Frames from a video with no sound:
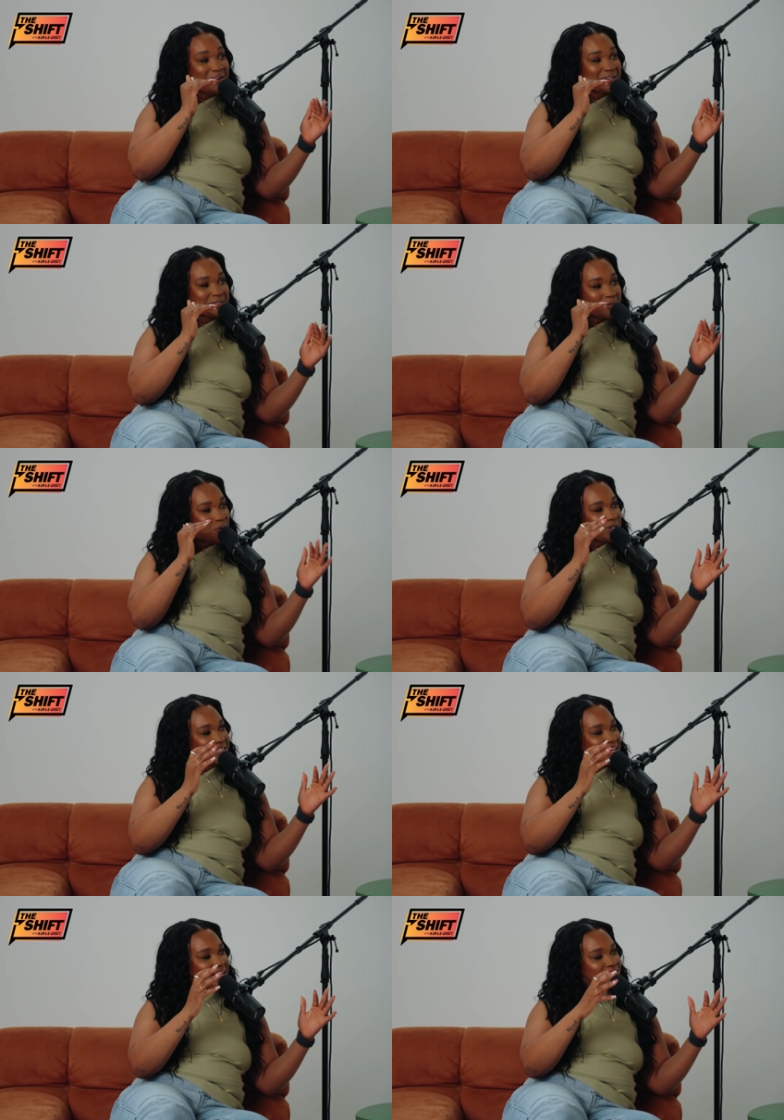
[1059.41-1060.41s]
Because I'm always
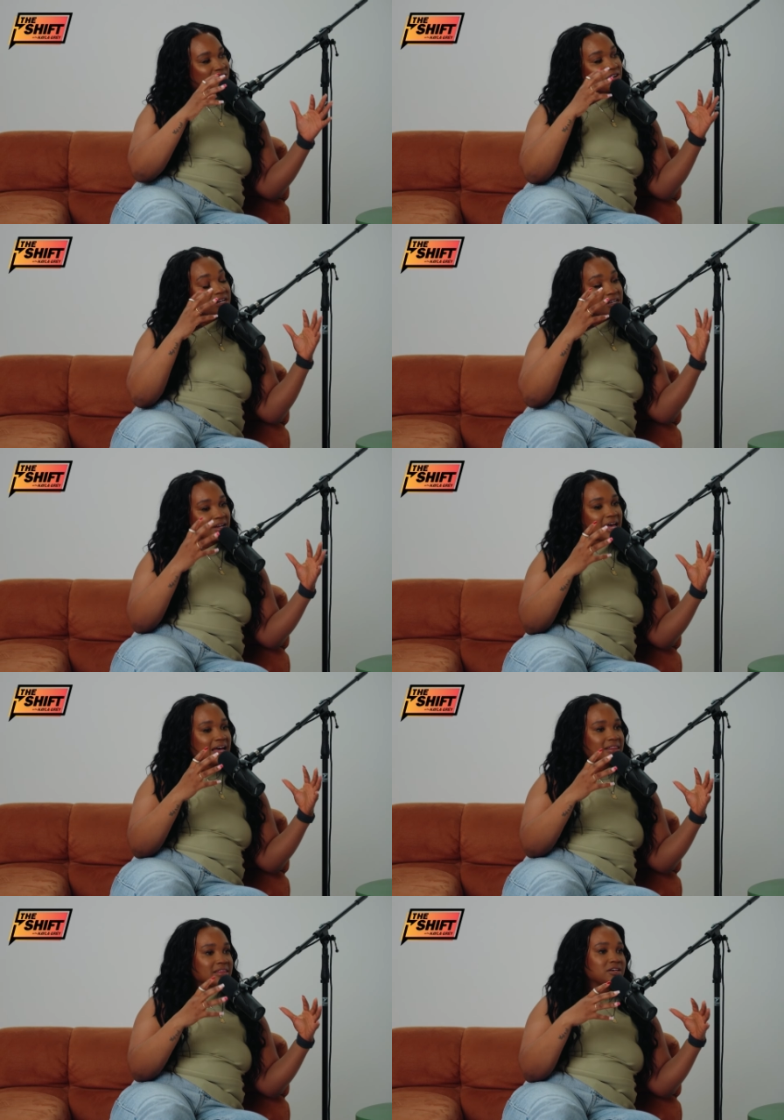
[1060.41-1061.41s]
like, if you're a young
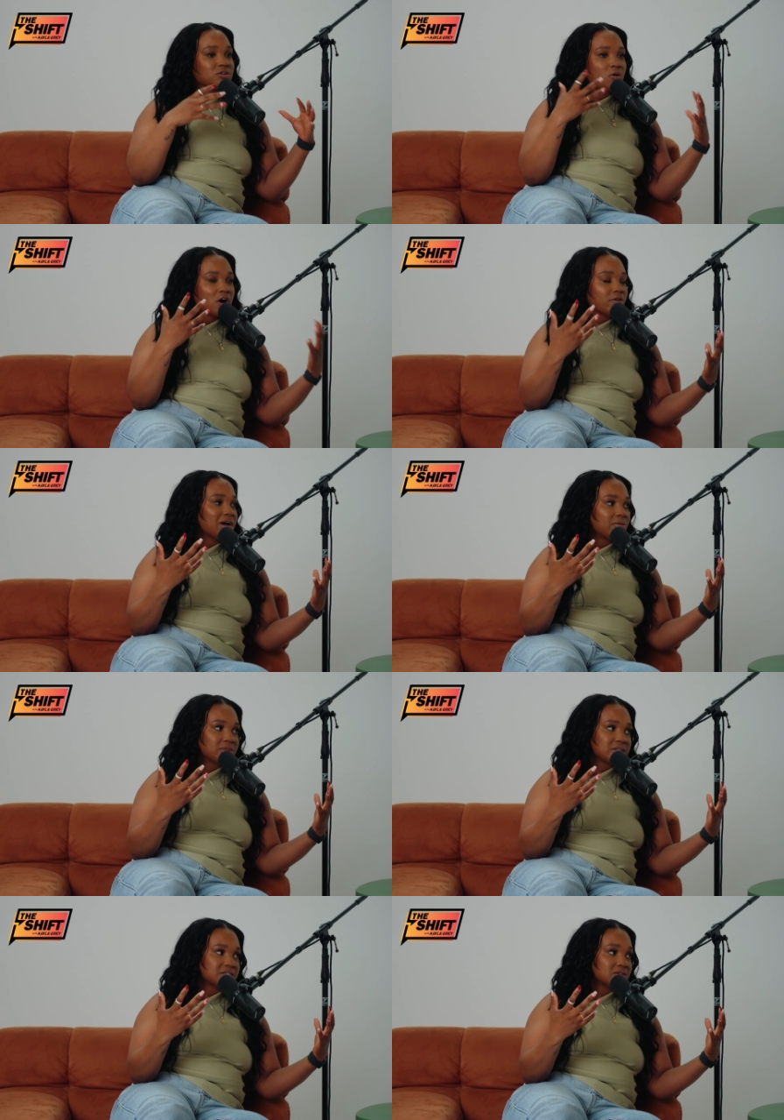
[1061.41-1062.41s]
athlete, you walk around with
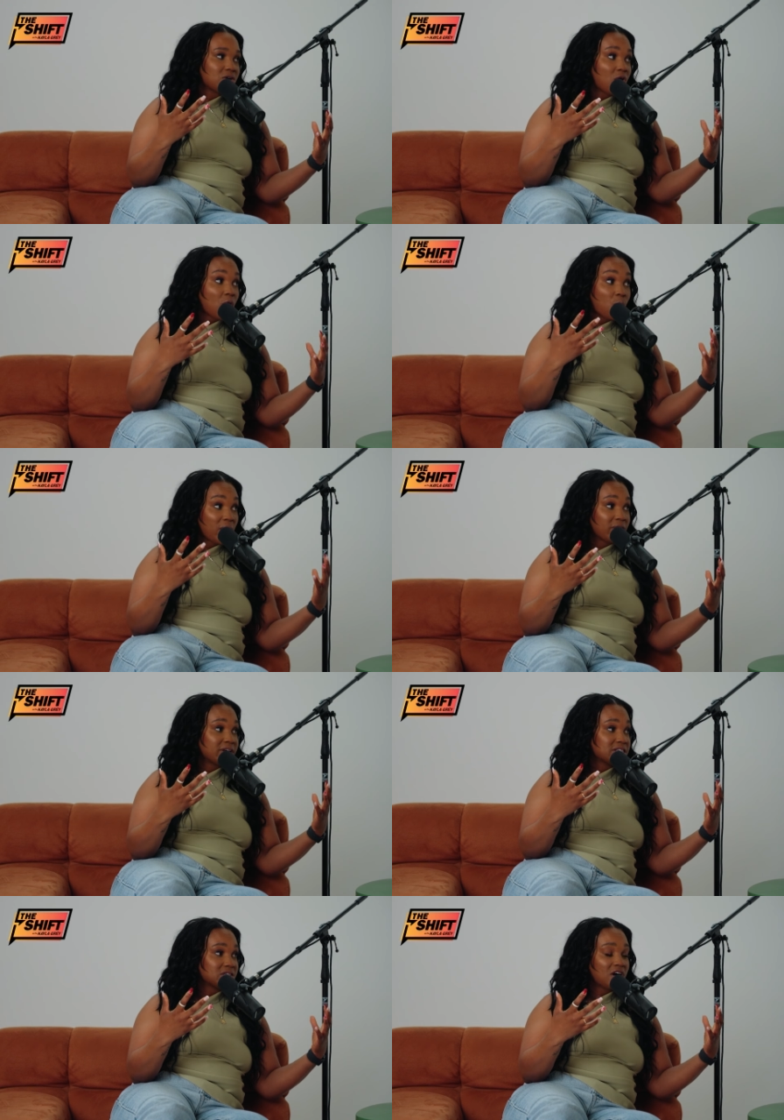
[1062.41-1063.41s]
this
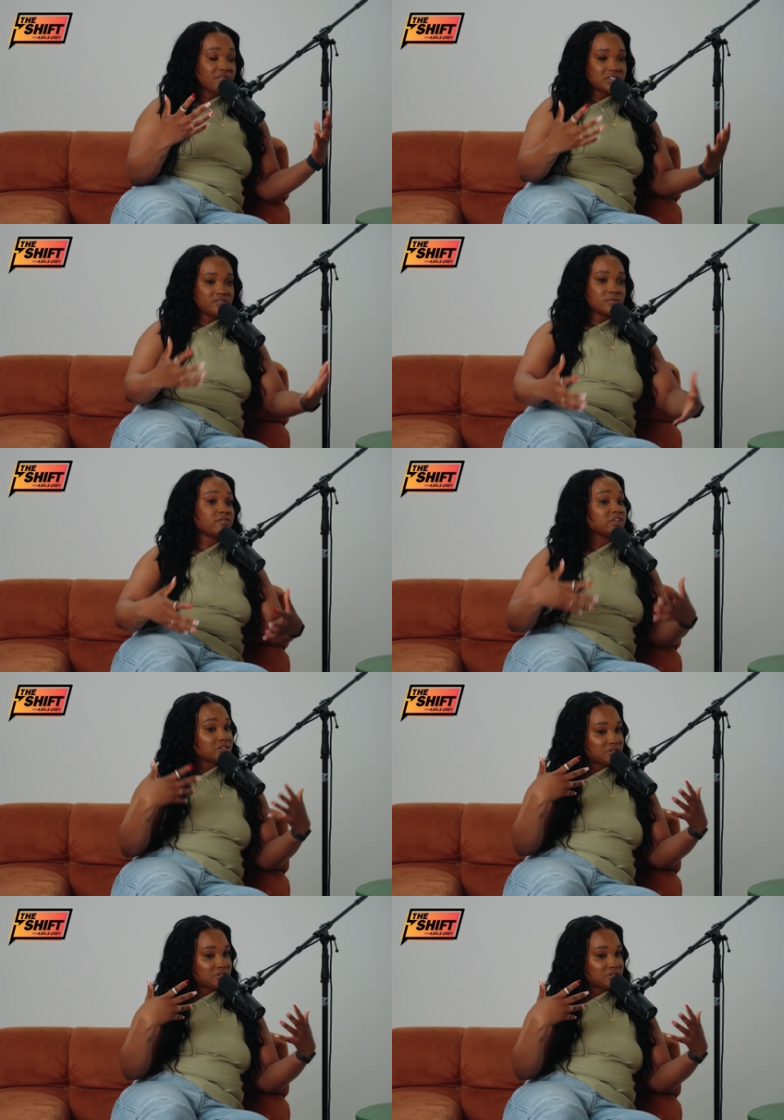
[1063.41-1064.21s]
awareness, obviously from a physical